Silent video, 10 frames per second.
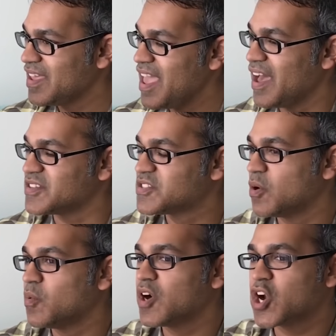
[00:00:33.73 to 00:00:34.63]
Yeah,
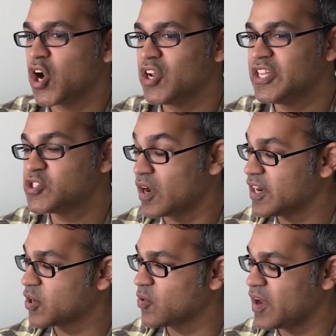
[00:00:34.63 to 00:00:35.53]
so we're currently
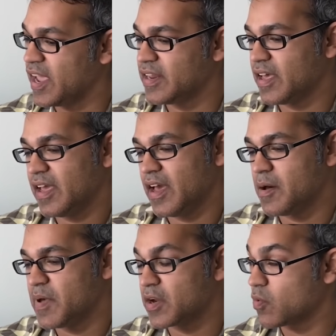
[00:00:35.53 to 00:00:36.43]
trying to create
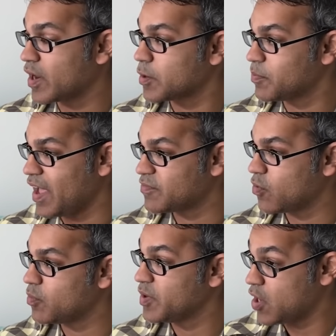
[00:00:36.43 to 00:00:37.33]
a medical record
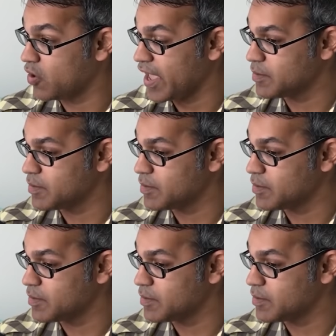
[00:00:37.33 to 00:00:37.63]
platform we call